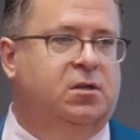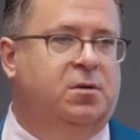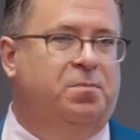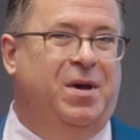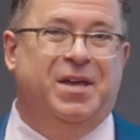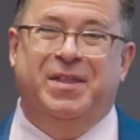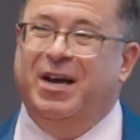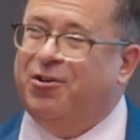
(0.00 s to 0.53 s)

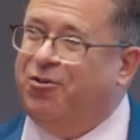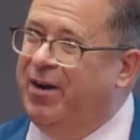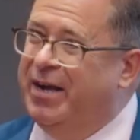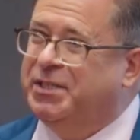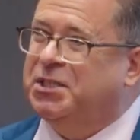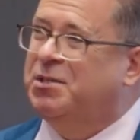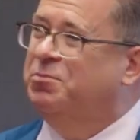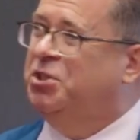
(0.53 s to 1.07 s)
Man, that
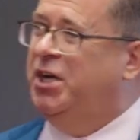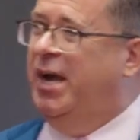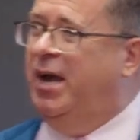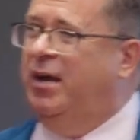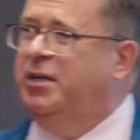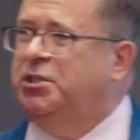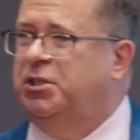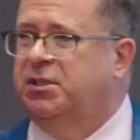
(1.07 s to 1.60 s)
creates some
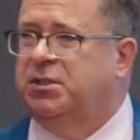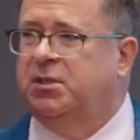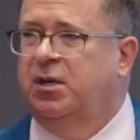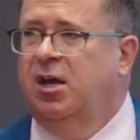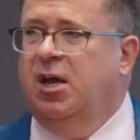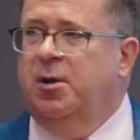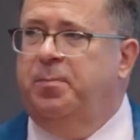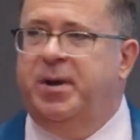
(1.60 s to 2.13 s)
challenges,
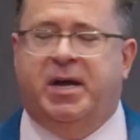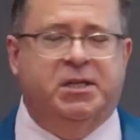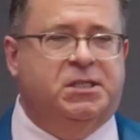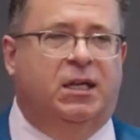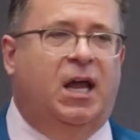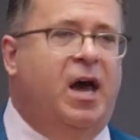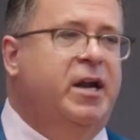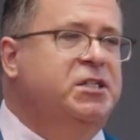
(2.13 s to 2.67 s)
because a
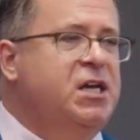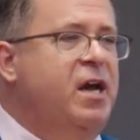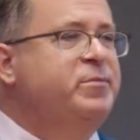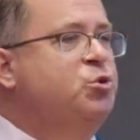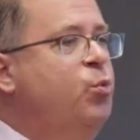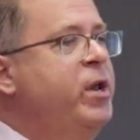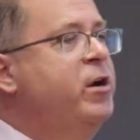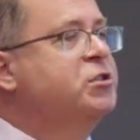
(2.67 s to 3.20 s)
lot of times
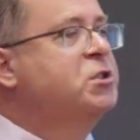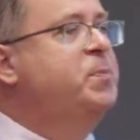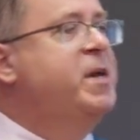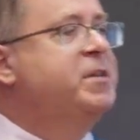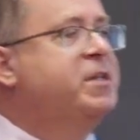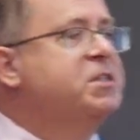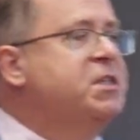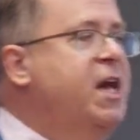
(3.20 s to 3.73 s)
we don't speak
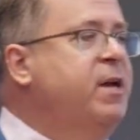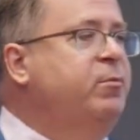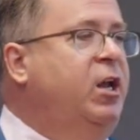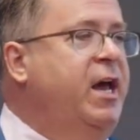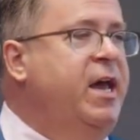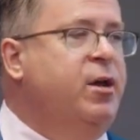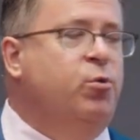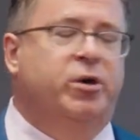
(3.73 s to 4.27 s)
the same
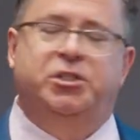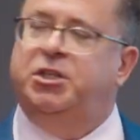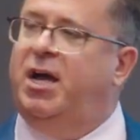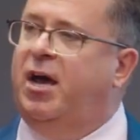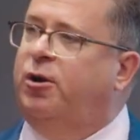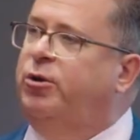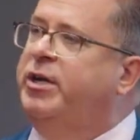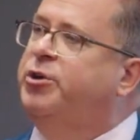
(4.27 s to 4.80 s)
language.
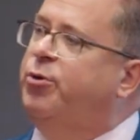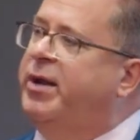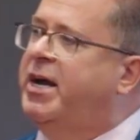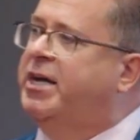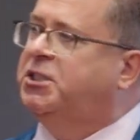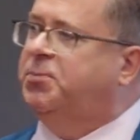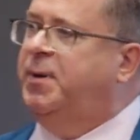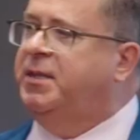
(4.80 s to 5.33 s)
Not only do we
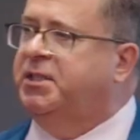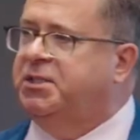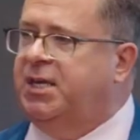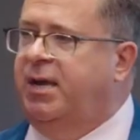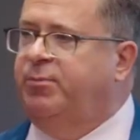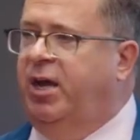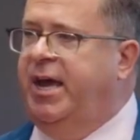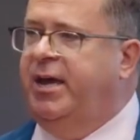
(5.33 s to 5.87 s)
not speak the
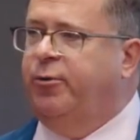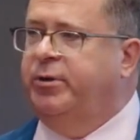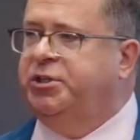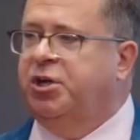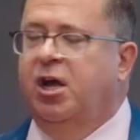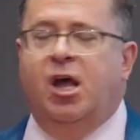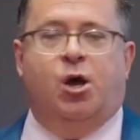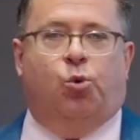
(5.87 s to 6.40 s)
same language,
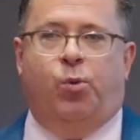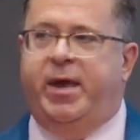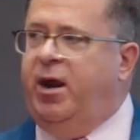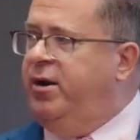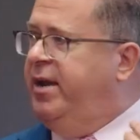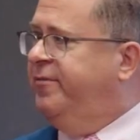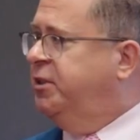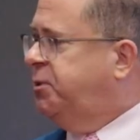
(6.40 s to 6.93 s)
we
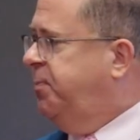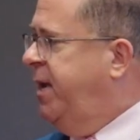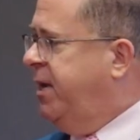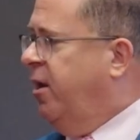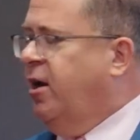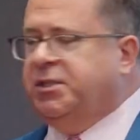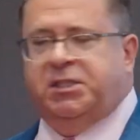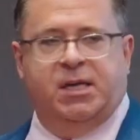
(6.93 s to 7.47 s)
don't even speak it
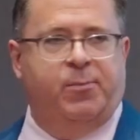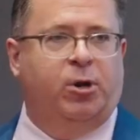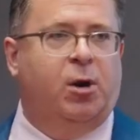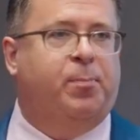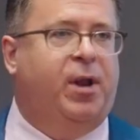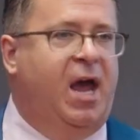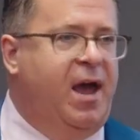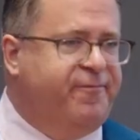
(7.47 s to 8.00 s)
on similar
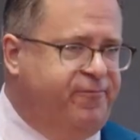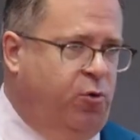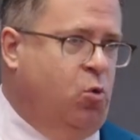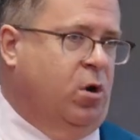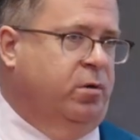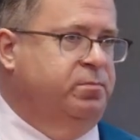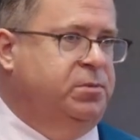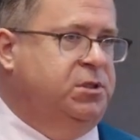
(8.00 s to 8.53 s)

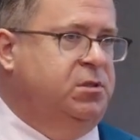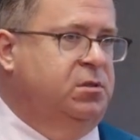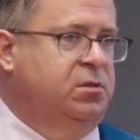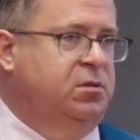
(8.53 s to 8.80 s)
platforms.